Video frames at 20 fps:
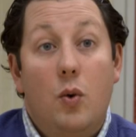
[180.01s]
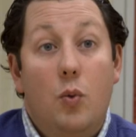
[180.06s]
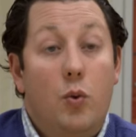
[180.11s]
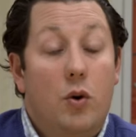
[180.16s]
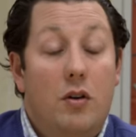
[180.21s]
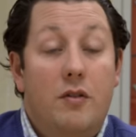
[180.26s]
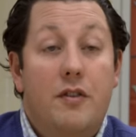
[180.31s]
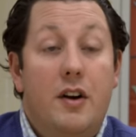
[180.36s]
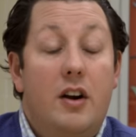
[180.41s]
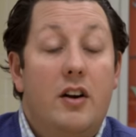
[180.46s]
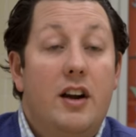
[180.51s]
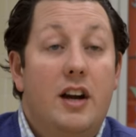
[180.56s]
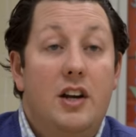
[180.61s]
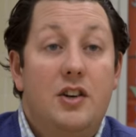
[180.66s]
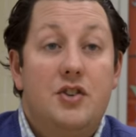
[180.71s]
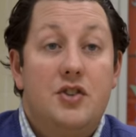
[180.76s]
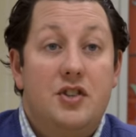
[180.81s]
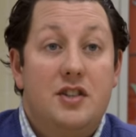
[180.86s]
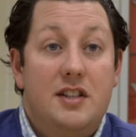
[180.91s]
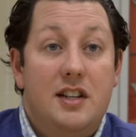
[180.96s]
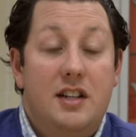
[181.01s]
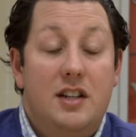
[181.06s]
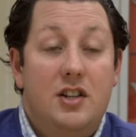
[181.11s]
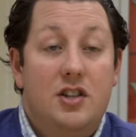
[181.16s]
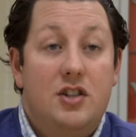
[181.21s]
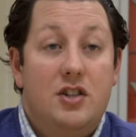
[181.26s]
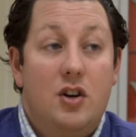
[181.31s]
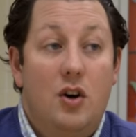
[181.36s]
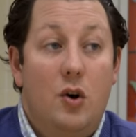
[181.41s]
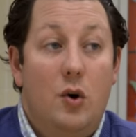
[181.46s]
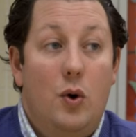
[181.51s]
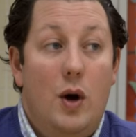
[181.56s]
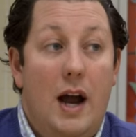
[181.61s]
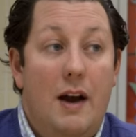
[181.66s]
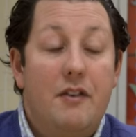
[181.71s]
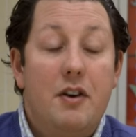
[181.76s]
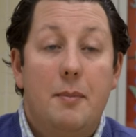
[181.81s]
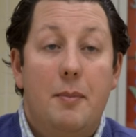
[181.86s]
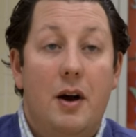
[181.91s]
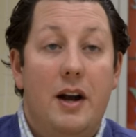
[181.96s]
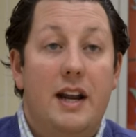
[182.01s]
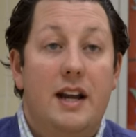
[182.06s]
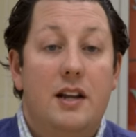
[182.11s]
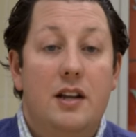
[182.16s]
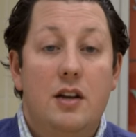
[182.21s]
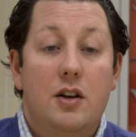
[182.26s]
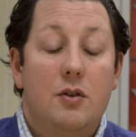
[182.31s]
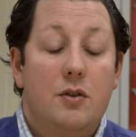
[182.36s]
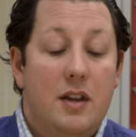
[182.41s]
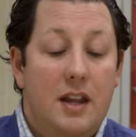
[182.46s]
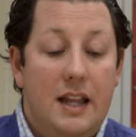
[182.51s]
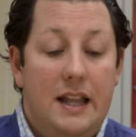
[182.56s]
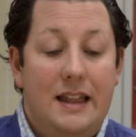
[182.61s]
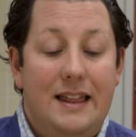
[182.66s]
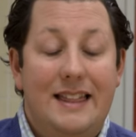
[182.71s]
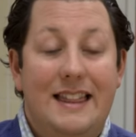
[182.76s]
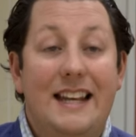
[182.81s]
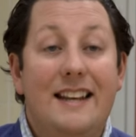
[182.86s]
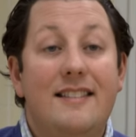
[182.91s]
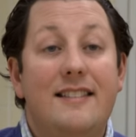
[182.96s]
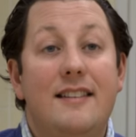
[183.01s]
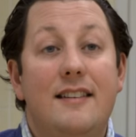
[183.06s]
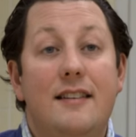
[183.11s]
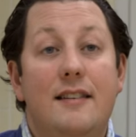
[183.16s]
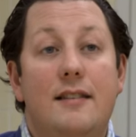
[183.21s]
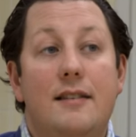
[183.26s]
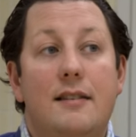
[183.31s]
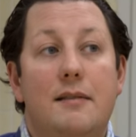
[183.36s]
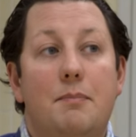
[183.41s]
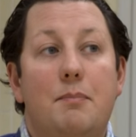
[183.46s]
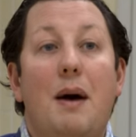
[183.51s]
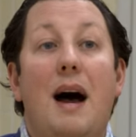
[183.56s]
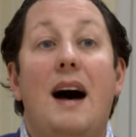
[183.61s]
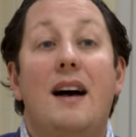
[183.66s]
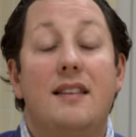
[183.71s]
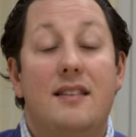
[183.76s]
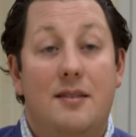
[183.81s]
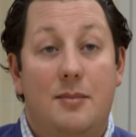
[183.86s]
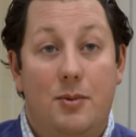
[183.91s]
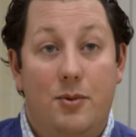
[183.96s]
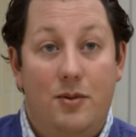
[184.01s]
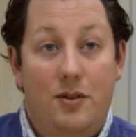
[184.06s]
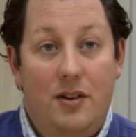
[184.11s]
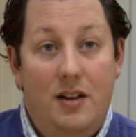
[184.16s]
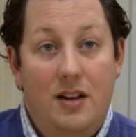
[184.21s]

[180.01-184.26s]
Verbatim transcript: We're very interested to show everybody, you know, that this is possible